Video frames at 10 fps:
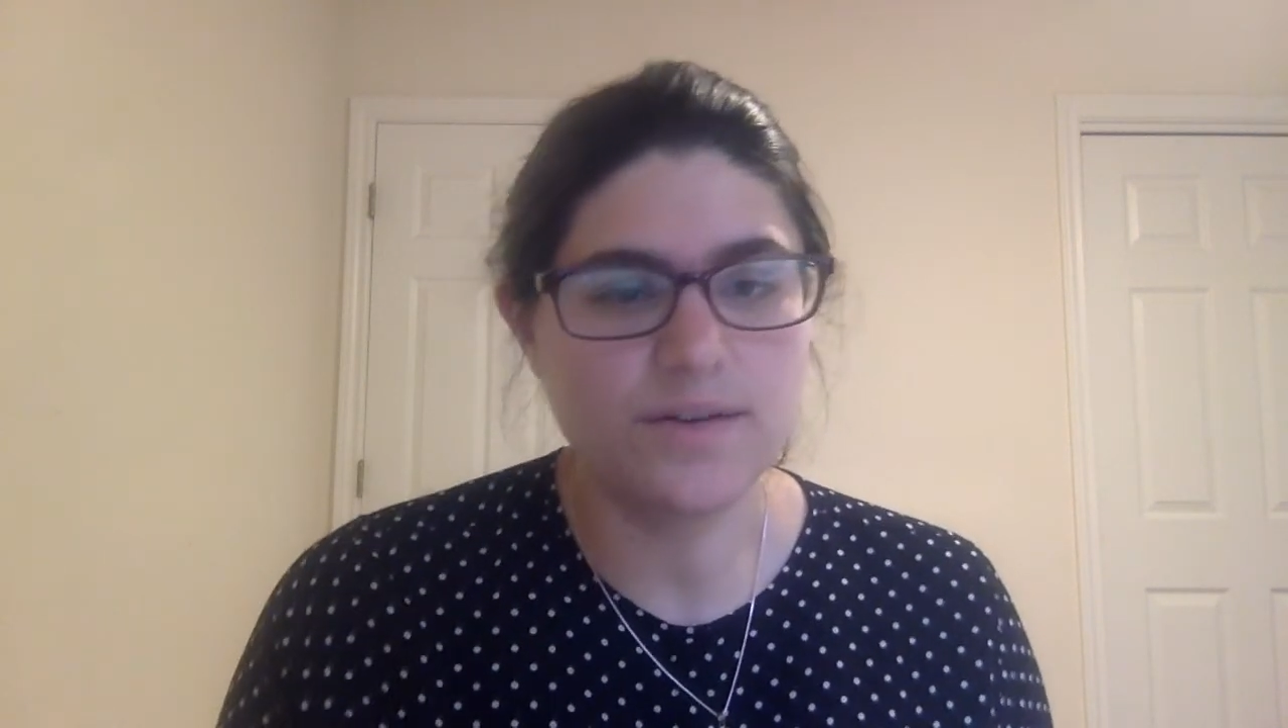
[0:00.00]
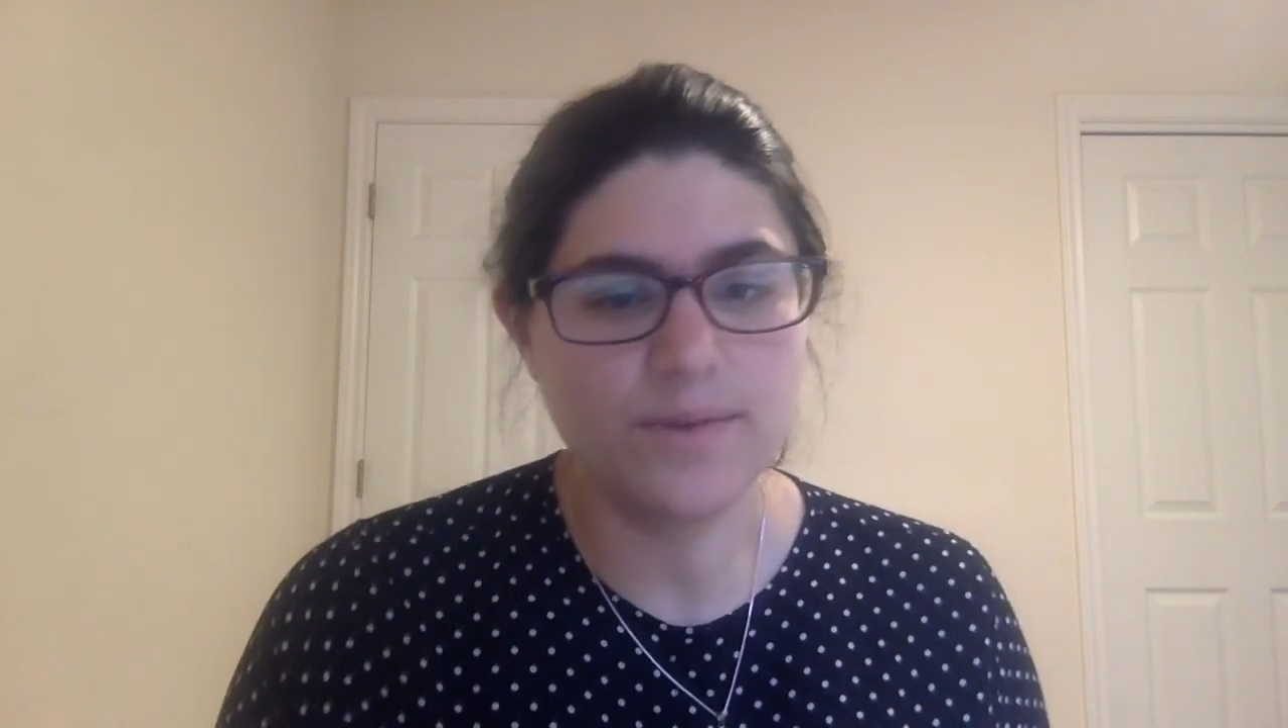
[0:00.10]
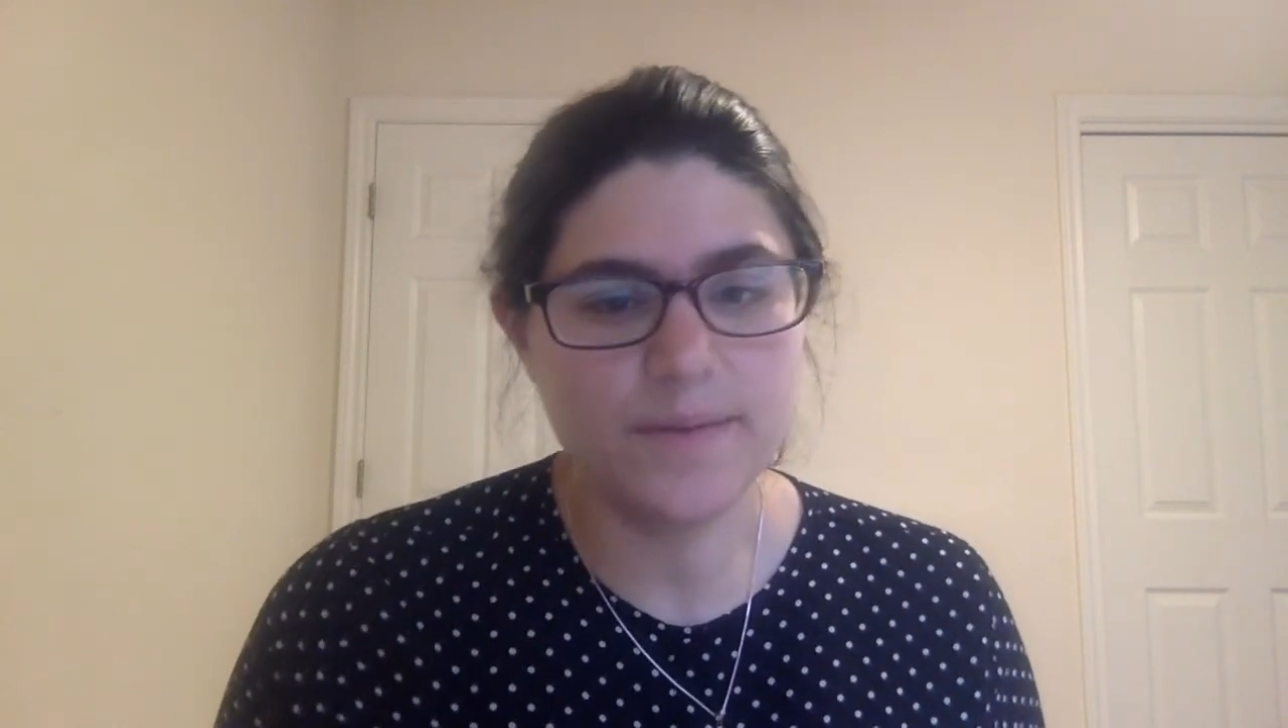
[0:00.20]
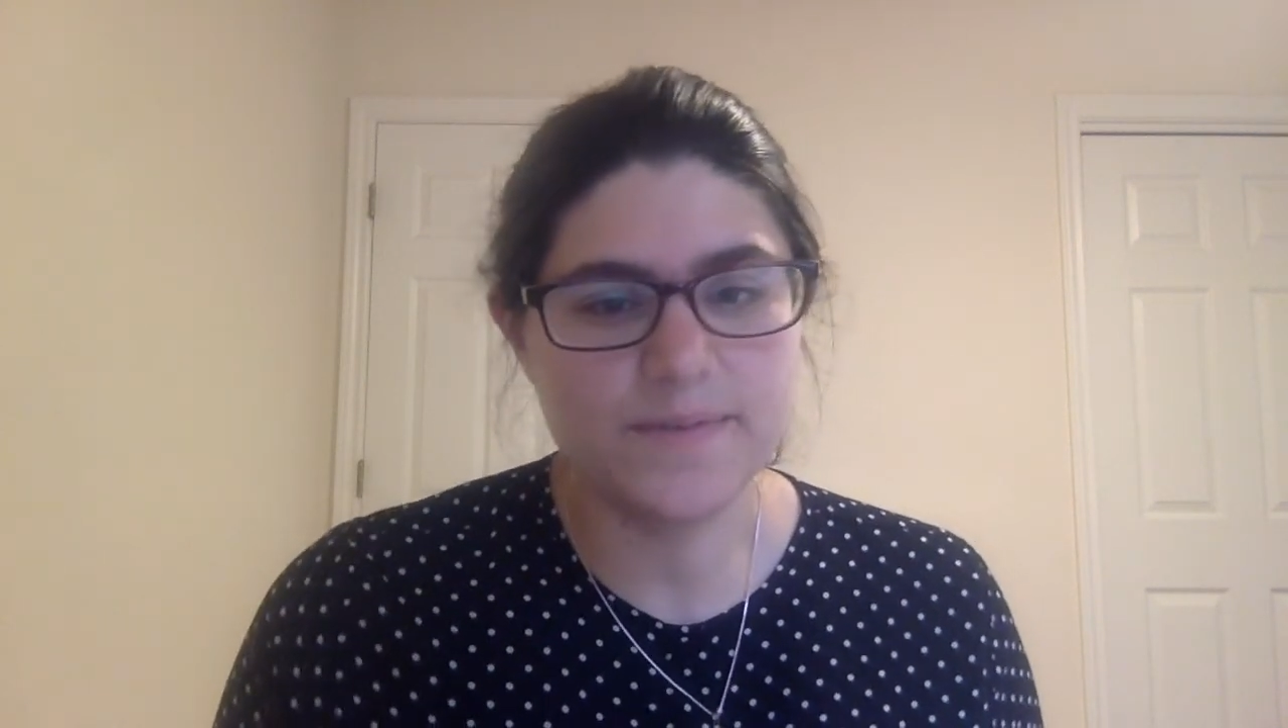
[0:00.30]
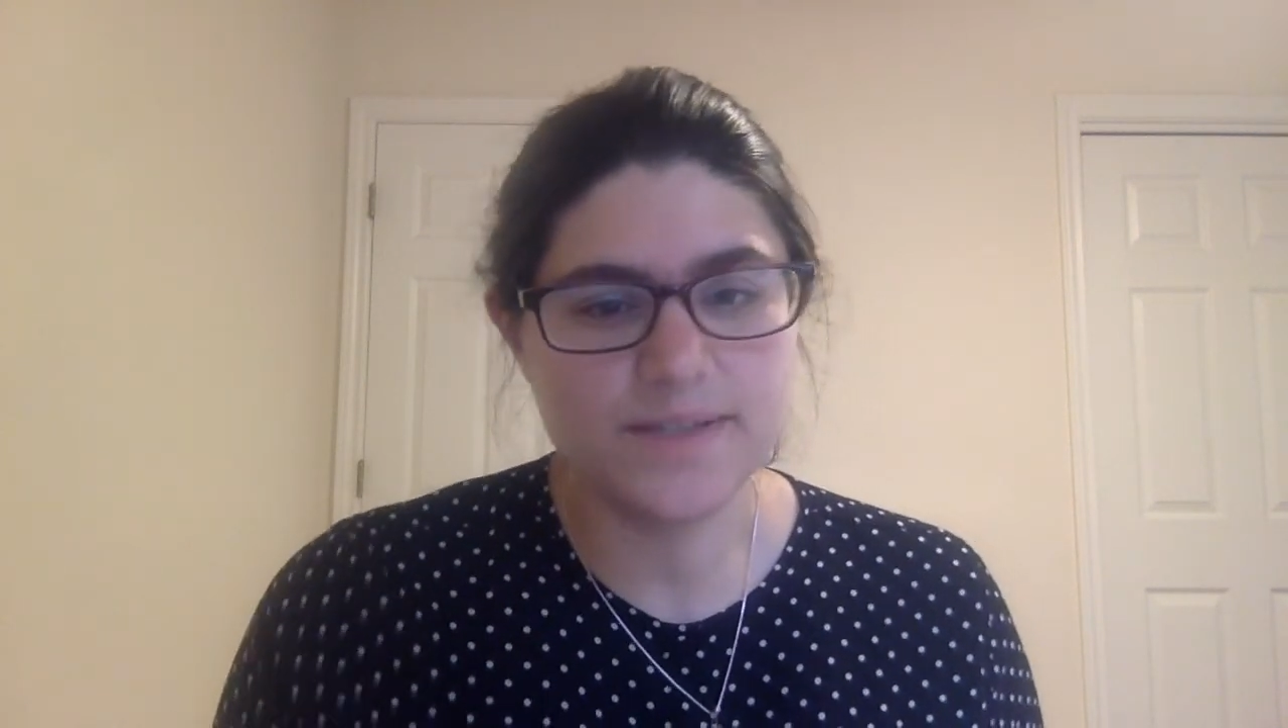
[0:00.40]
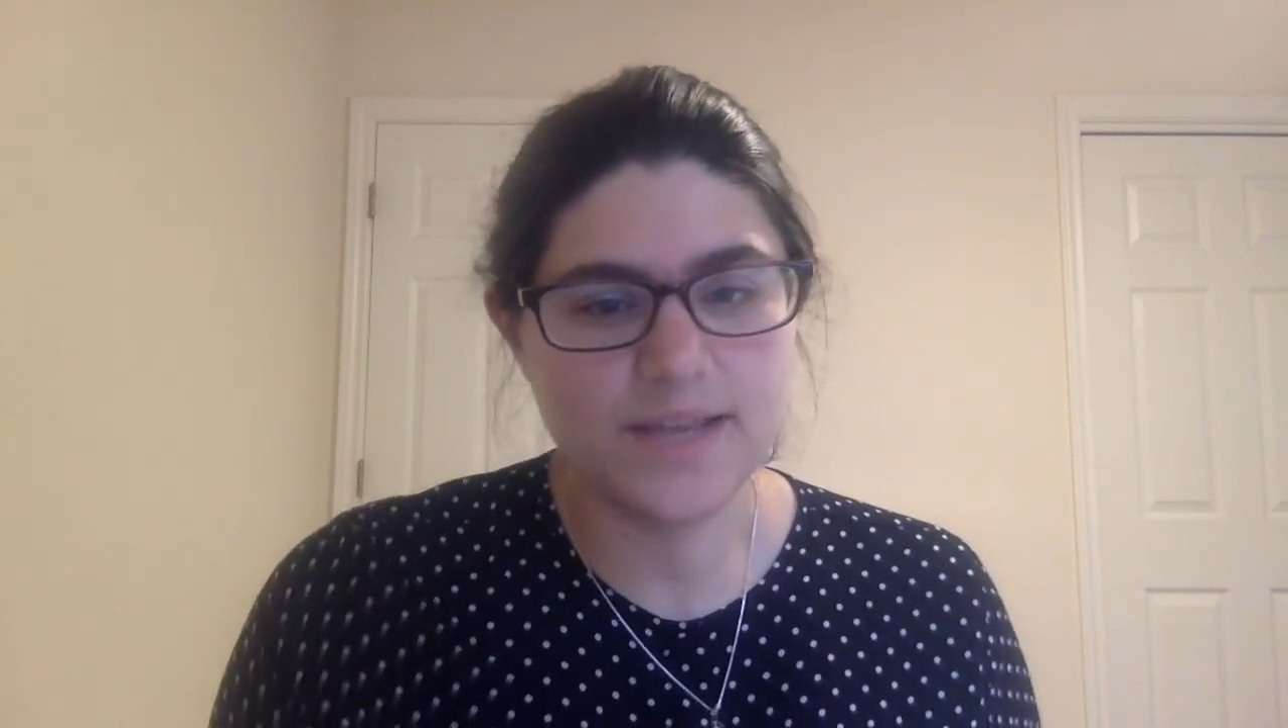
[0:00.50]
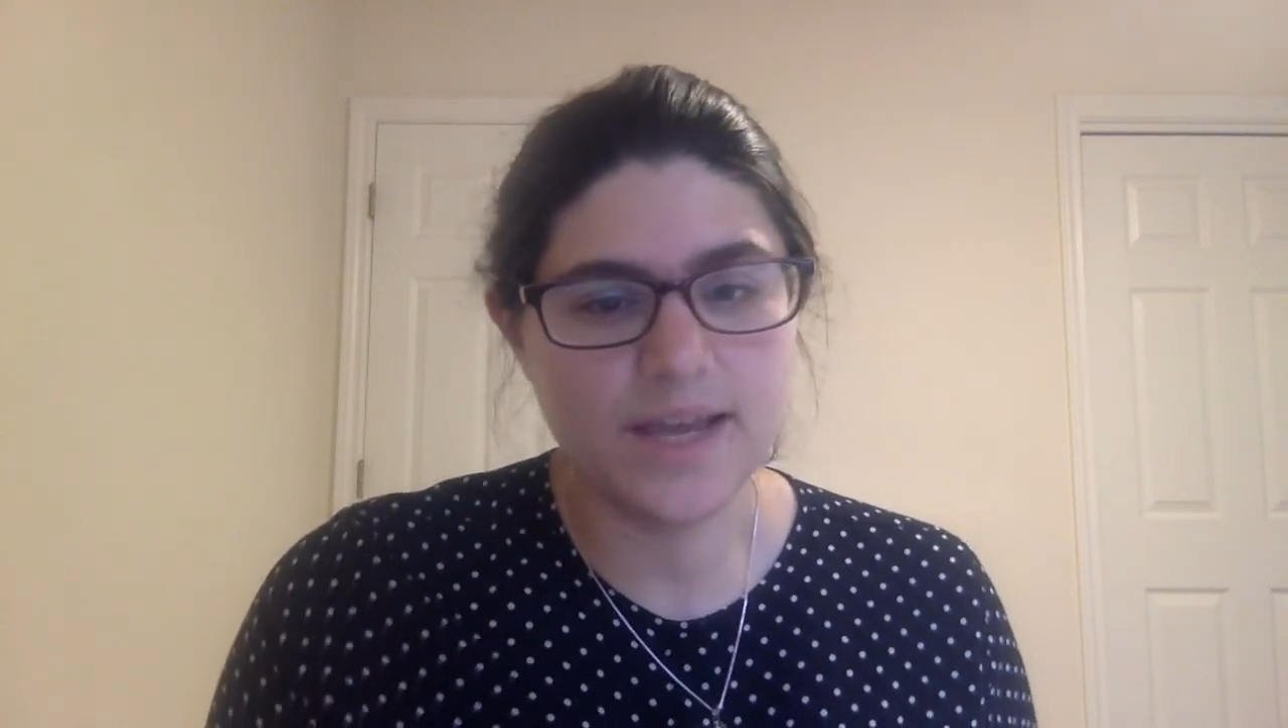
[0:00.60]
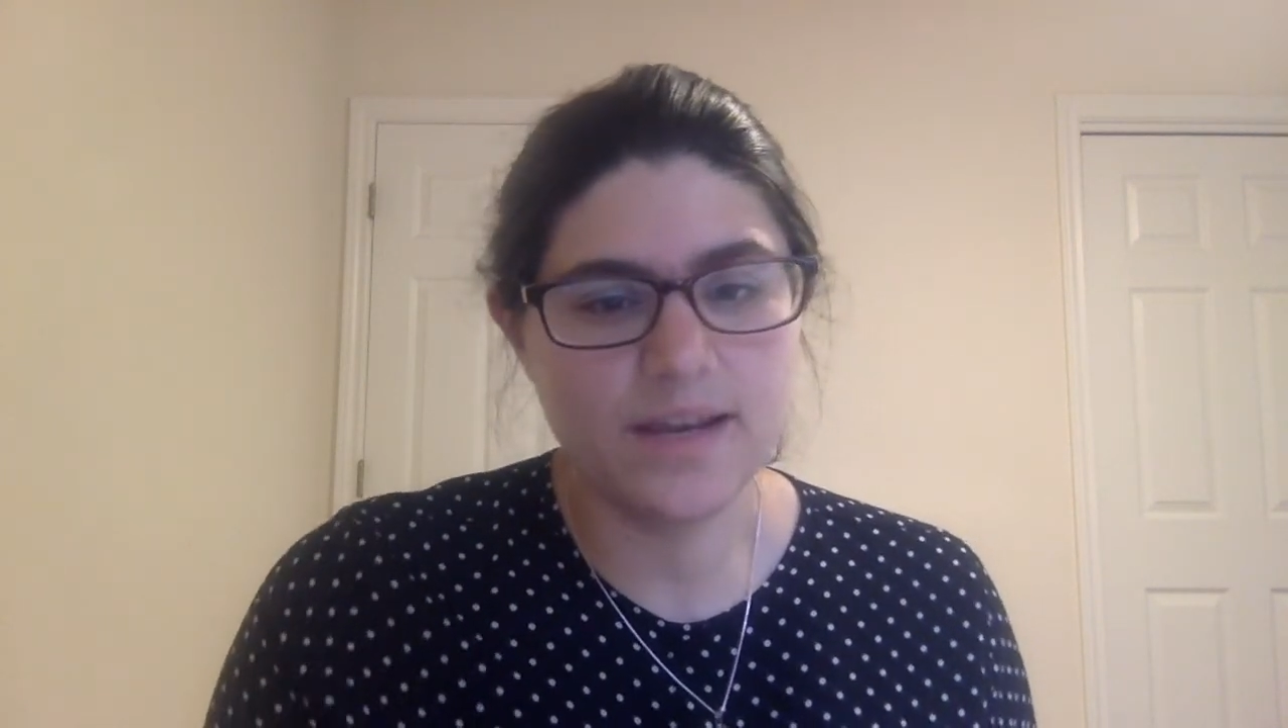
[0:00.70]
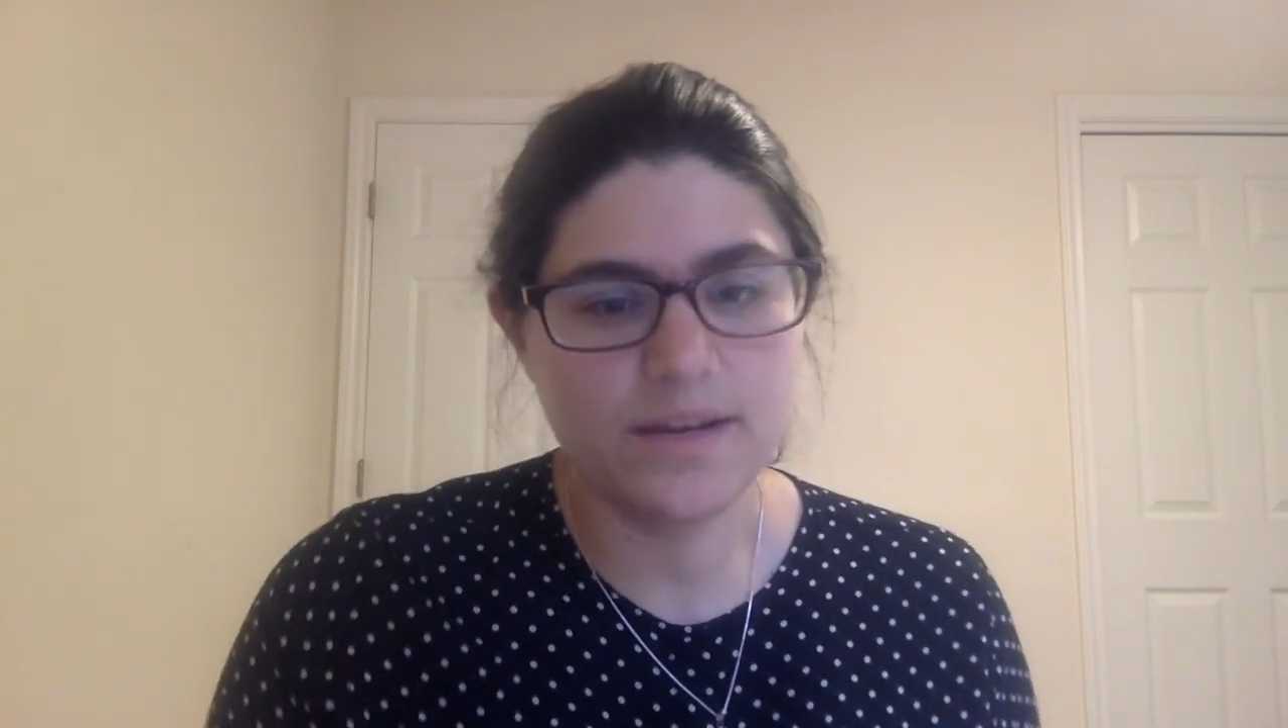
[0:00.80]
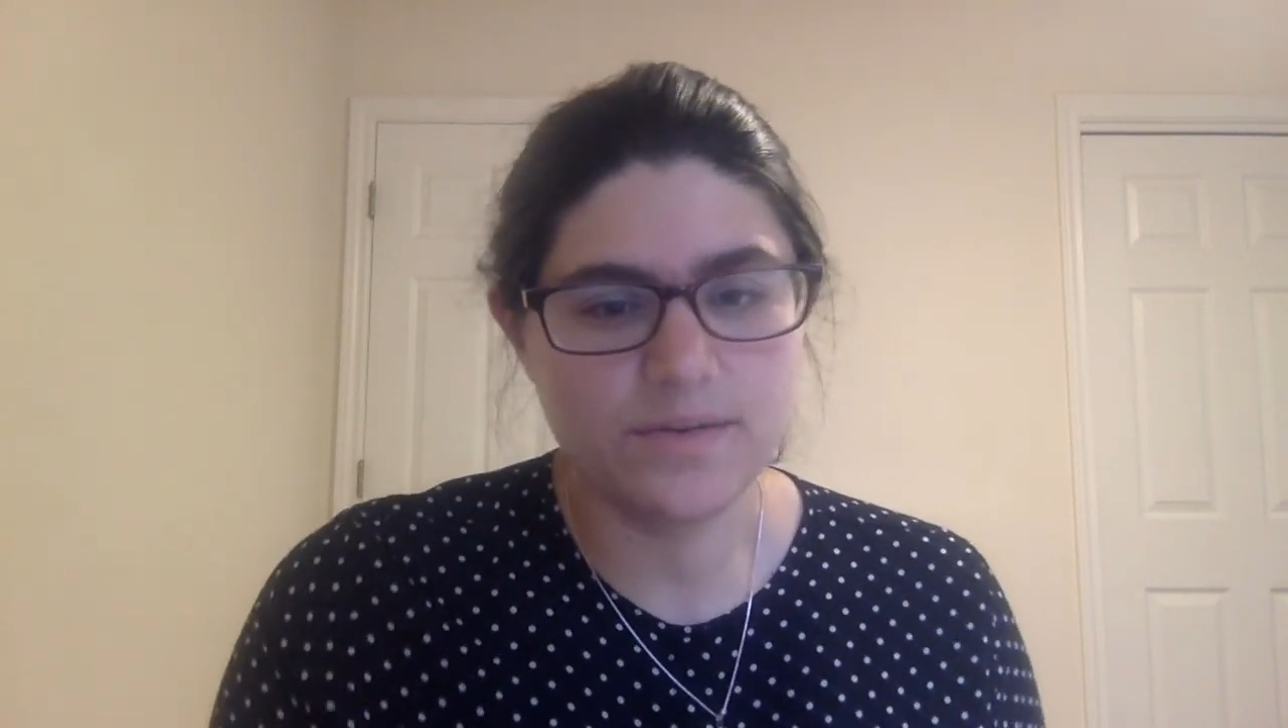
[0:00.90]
website,